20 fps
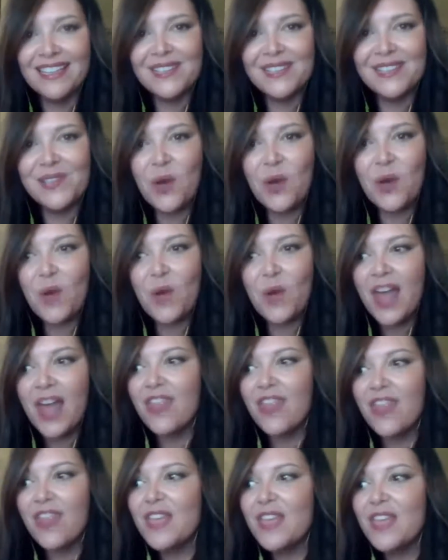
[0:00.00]
So
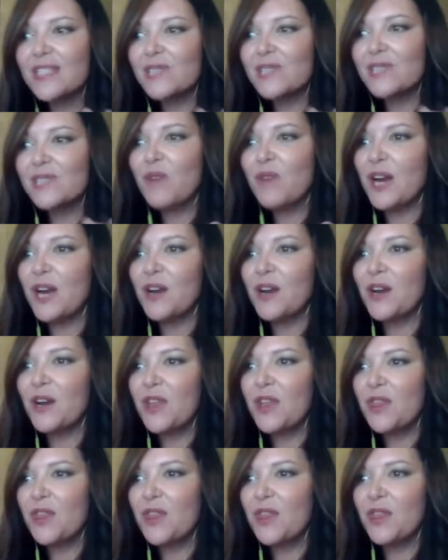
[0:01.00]
this is where
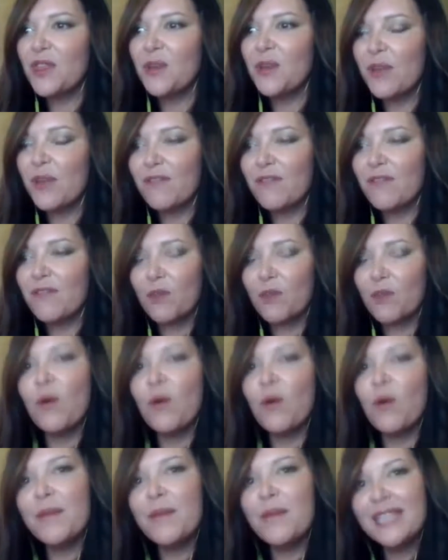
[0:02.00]
if the
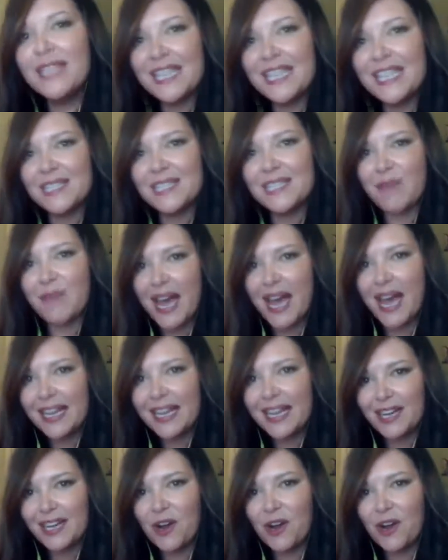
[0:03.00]
woman leans
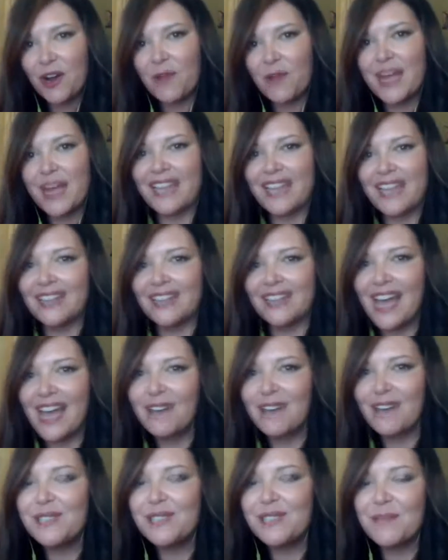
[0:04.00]
back at home and
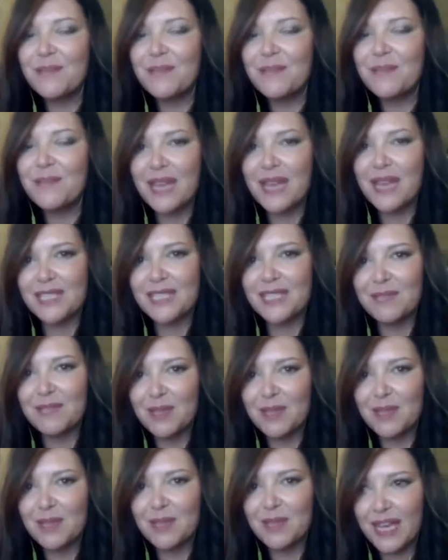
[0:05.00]
allows the man to
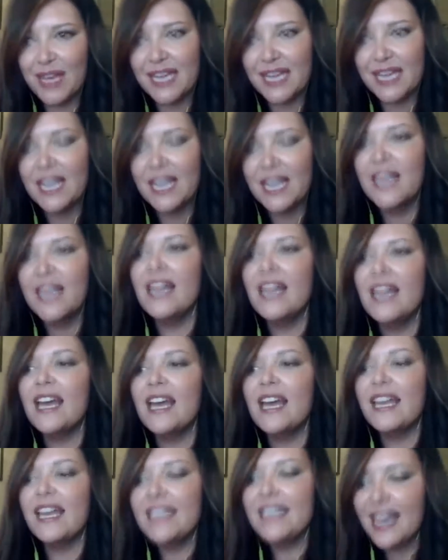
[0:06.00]
be the man,
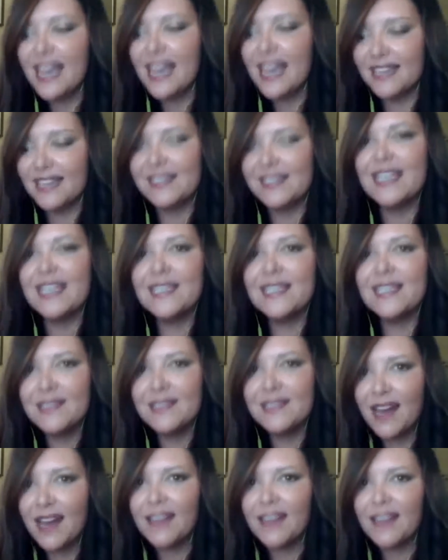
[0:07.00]
yes, he's
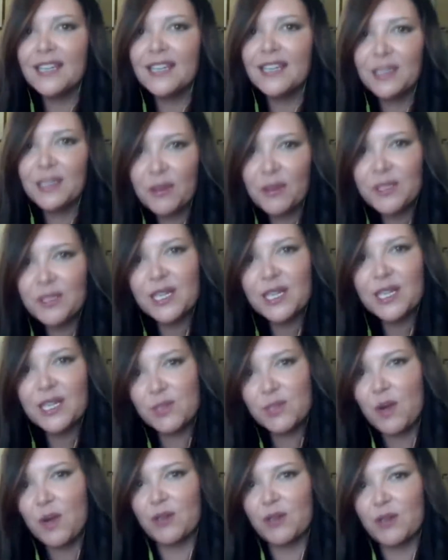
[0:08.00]
not going to load the
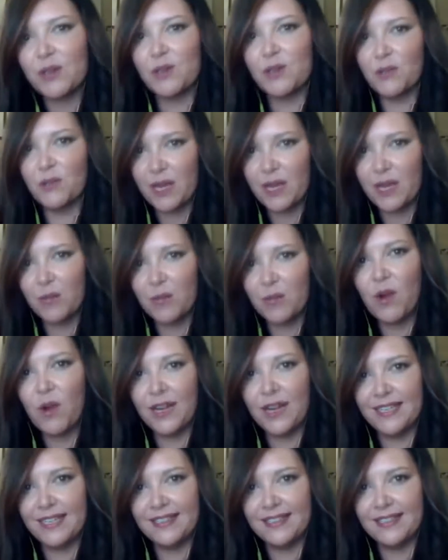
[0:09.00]
dishwasher the way you want
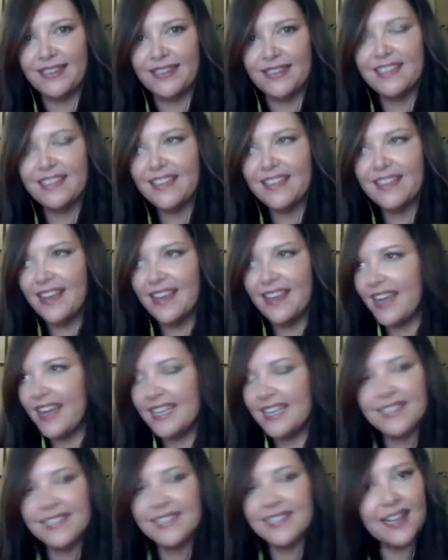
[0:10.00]
it. And
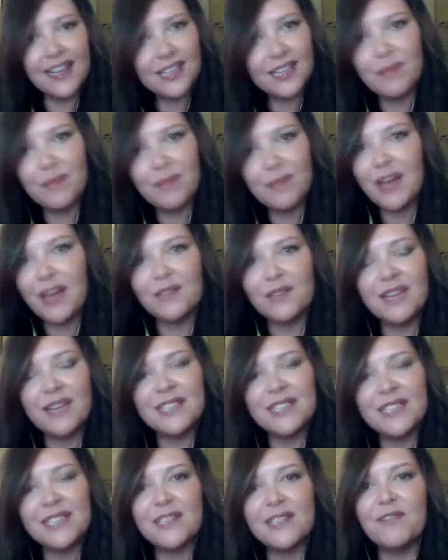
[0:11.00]
he's not going to buy the
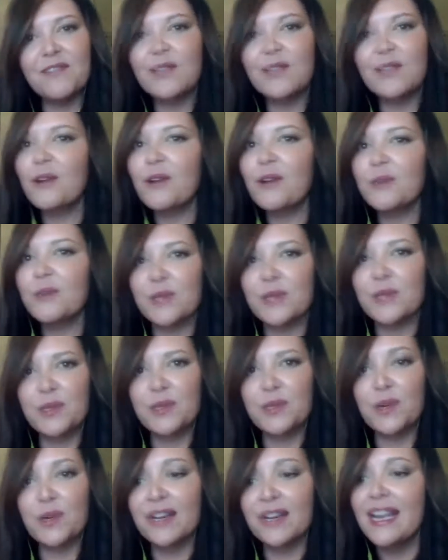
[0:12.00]
right stuff at the grocery
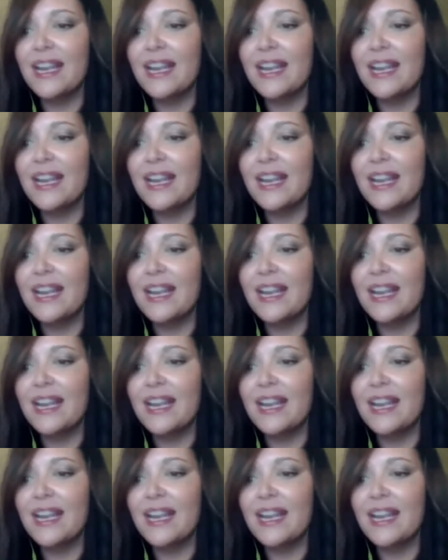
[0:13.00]
store.